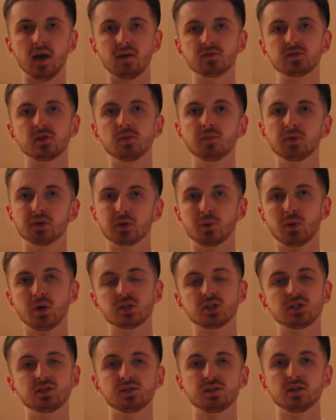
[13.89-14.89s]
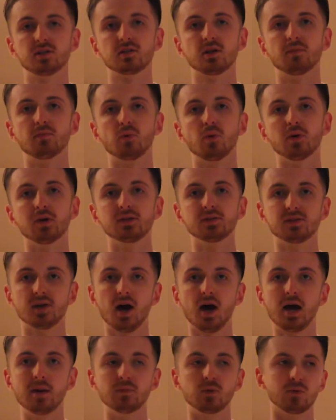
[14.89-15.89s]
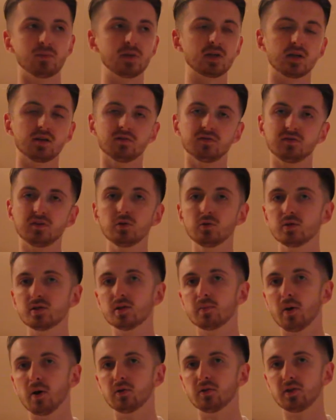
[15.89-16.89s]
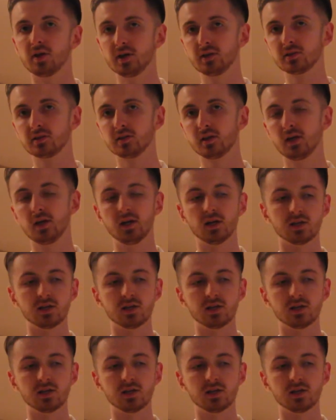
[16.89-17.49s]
have similar questions at some point in time or be confused about this.